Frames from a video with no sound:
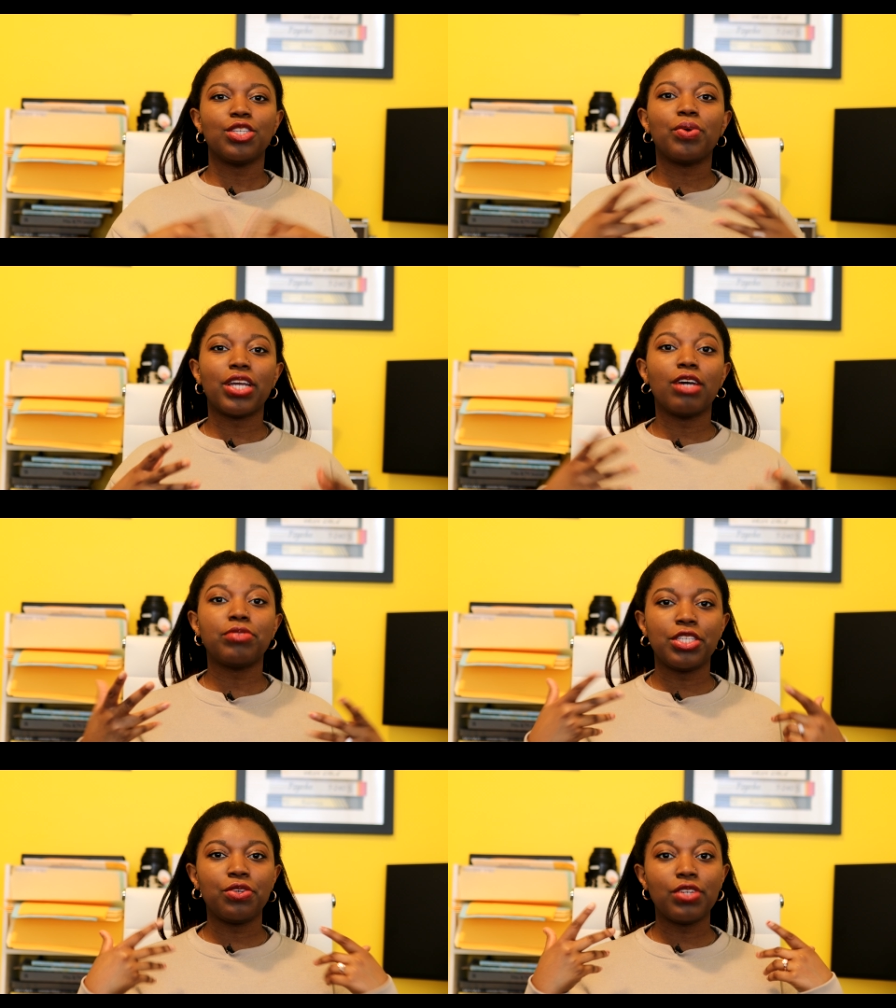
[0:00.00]
So when it
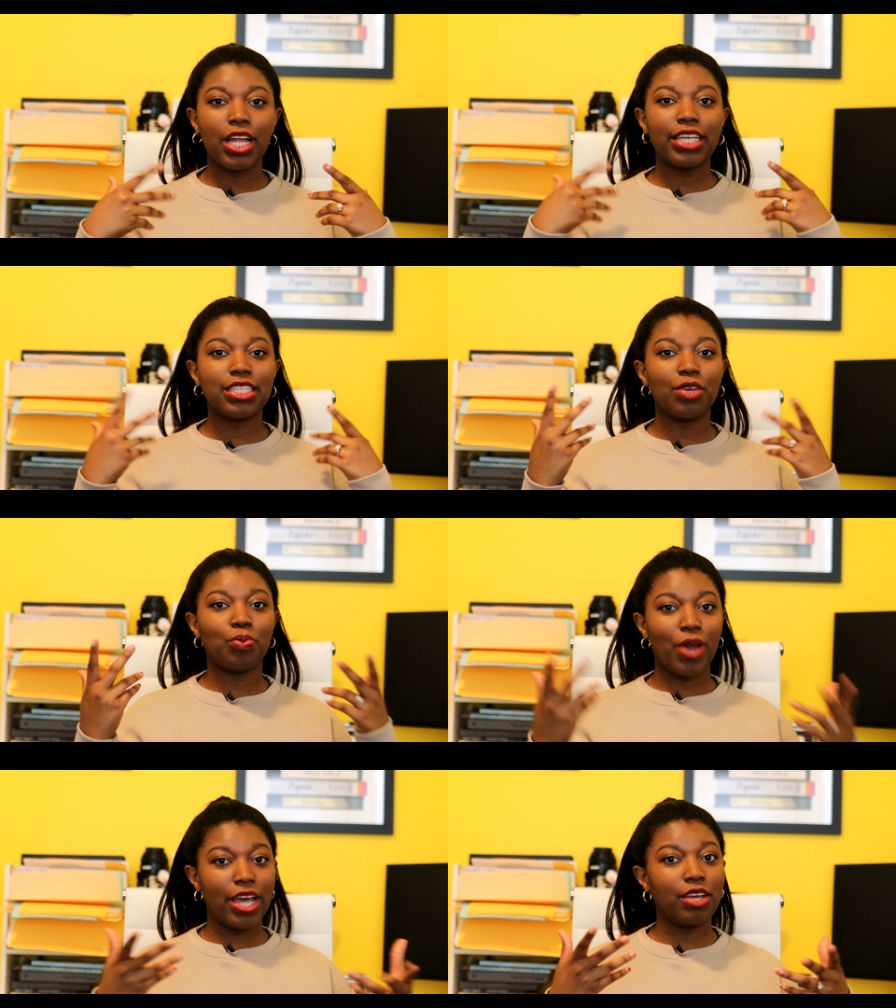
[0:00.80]
comes to
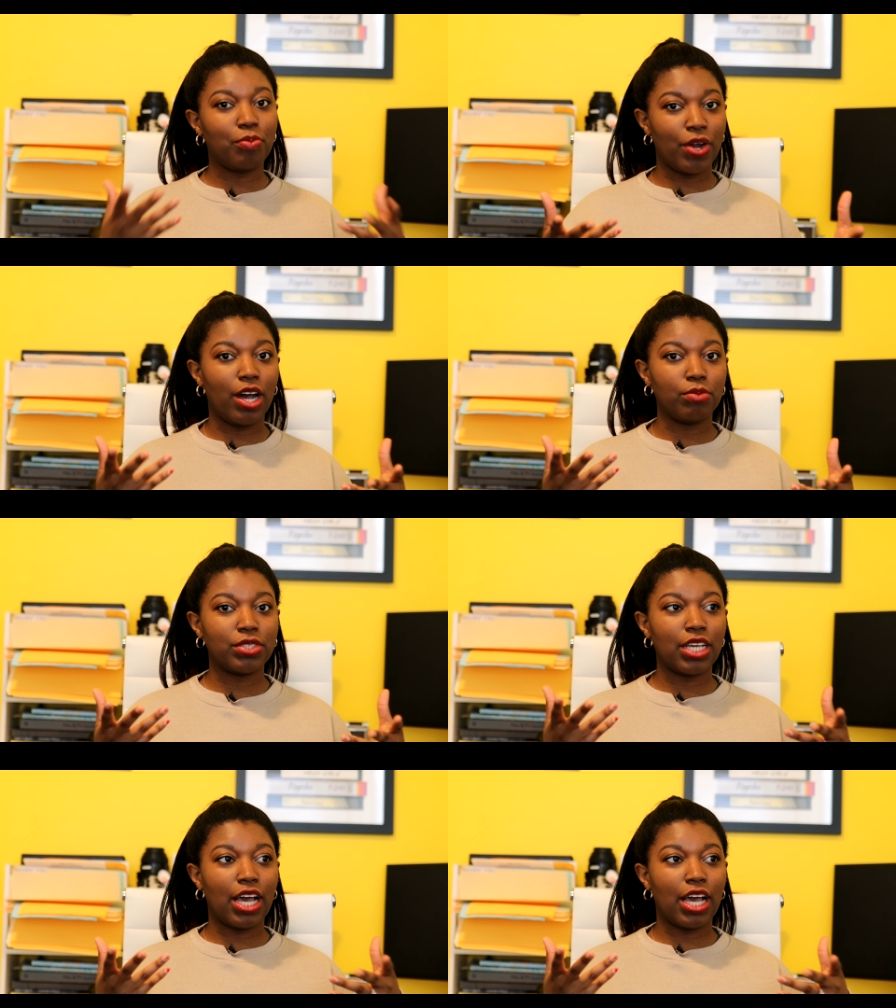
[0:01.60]
utilizing writing prompts,